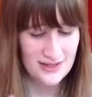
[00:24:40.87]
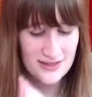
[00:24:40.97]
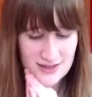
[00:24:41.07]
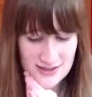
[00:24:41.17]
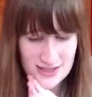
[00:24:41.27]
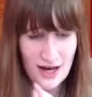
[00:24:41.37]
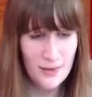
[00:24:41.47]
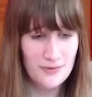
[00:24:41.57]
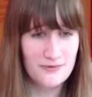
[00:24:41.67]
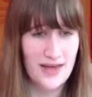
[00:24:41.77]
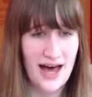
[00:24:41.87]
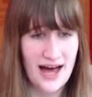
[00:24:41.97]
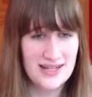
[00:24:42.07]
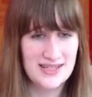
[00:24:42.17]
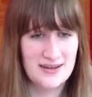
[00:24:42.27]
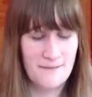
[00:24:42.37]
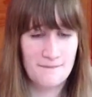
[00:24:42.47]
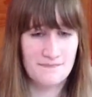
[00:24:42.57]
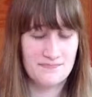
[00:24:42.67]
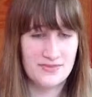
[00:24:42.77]
And on top of that,
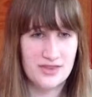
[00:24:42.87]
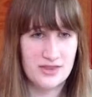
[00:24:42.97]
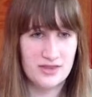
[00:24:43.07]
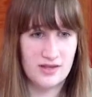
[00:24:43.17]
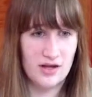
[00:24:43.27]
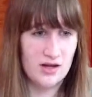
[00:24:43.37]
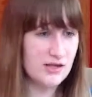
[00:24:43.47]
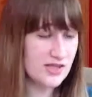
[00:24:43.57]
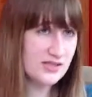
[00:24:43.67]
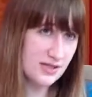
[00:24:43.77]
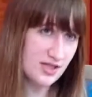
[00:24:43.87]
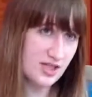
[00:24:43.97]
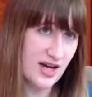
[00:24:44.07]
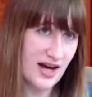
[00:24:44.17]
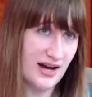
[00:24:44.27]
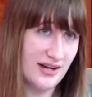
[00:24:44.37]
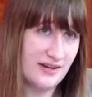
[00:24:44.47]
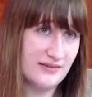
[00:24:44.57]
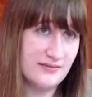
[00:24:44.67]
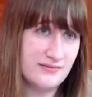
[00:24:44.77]
the CGI.